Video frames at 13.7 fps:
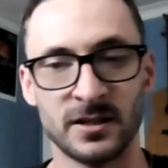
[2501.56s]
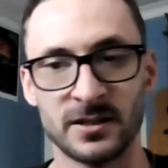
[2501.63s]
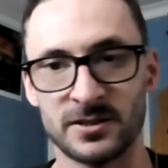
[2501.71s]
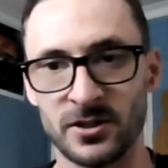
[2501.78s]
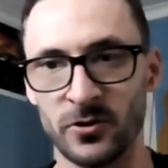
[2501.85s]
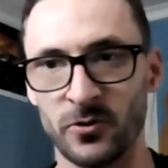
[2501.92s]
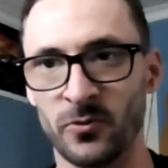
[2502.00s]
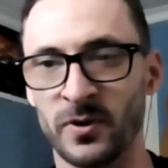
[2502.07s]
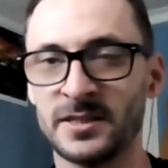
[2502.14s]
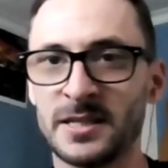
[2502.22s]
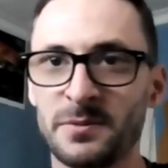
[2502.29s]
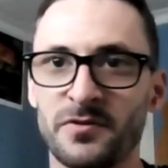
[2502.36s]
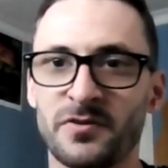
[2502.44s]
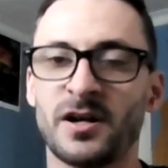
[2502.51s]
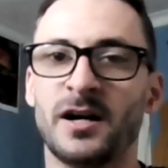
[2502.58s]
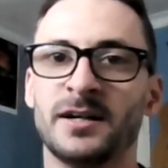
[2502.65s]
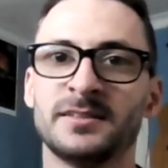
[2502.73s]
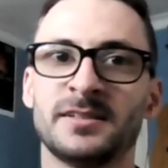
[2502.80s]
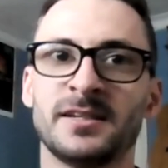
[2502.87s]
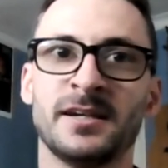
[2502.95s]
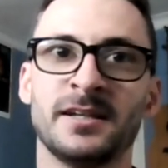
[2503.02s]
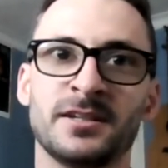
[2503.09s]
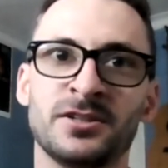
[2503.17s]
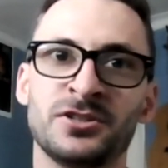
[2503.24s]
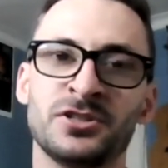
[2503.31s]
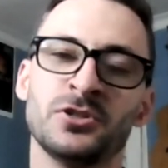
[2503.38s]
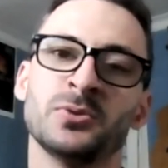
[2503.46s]
So what type of
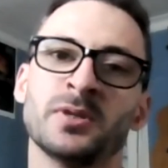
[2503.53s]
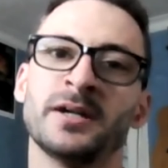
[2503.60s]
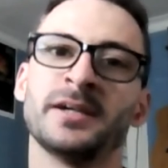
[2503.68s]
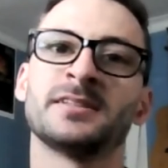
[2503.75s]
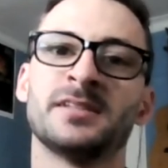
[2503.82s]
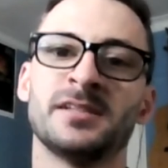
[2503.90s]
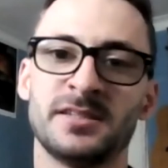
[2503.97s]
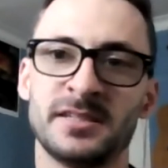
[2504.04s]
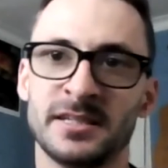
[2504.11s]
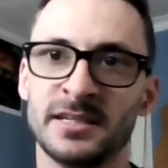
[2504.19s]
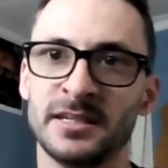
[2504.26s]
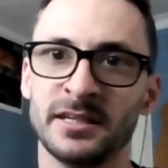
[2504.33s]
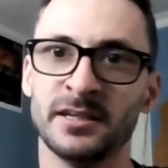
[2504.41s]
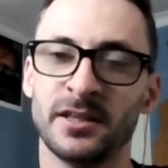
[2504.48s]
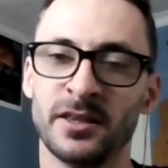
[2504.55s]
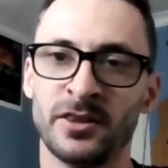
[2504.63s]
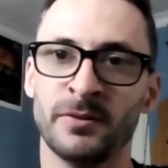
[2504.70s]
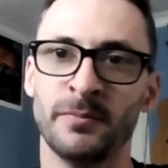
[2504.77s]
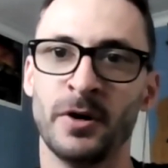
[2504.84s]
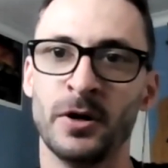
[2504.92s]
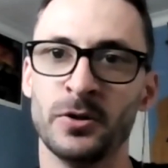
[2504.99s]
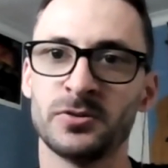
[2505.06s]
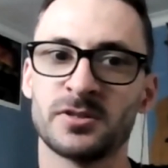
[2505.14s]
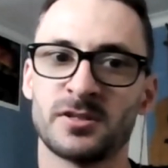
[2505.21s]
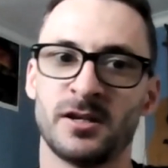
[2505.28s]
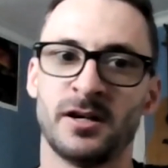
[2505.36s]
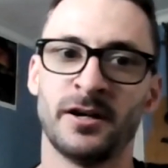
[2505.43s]
content do you like to see the
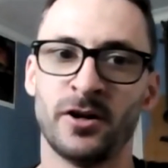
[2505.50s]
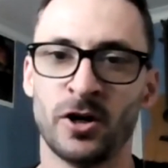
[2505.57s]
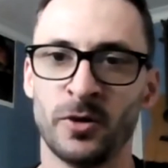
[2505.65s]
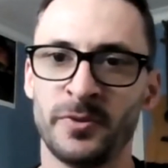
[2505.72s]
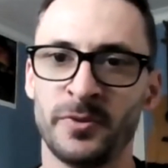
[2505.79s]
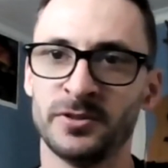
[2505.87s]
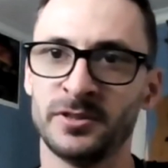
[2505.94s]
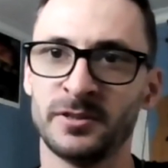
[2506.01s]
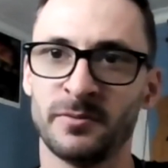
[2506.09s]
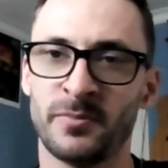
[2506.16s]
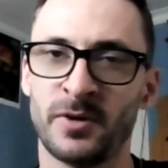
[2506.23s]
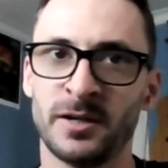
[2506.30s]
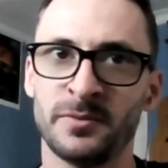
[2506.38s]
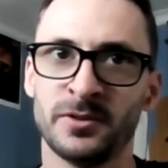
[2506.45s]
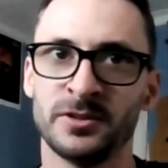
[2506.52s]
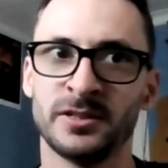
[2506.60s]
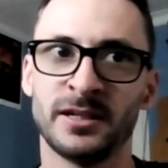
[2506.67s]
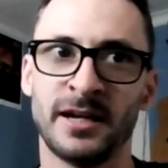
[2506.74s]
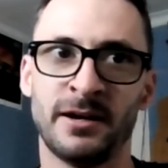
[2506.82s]
most on our bodybuilding,